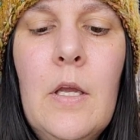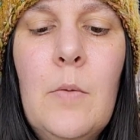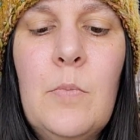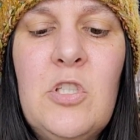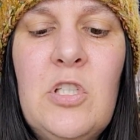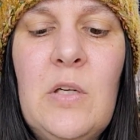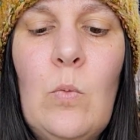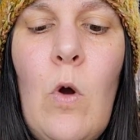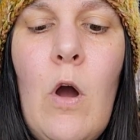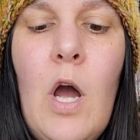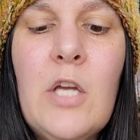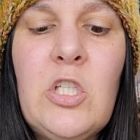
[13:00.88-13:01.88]
Machine
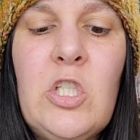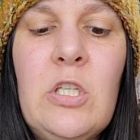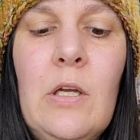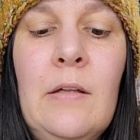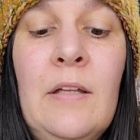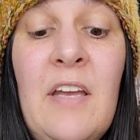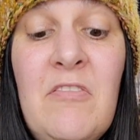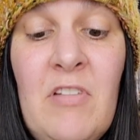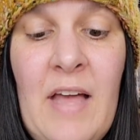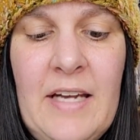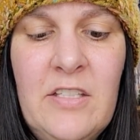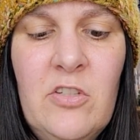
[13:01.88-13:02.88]
wash, lay
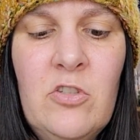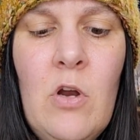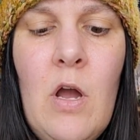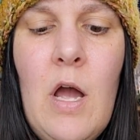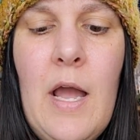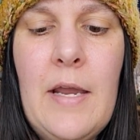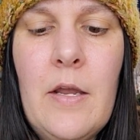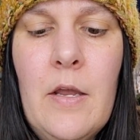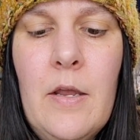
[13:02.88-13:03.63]
flat to dry.